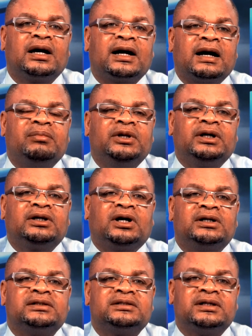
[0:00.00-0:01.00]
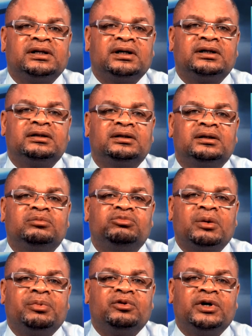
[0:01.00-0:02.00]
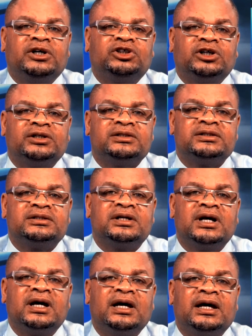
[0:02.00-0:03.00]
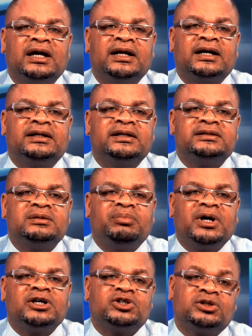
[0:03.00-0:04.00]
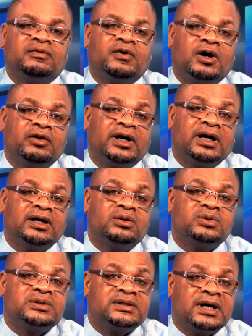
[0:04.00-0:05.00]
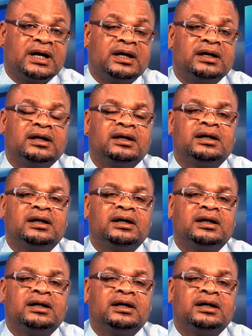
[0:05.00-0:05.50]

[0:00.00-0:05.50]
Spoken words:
Cabinet considered preparations in anticipation of Hurricane Jose,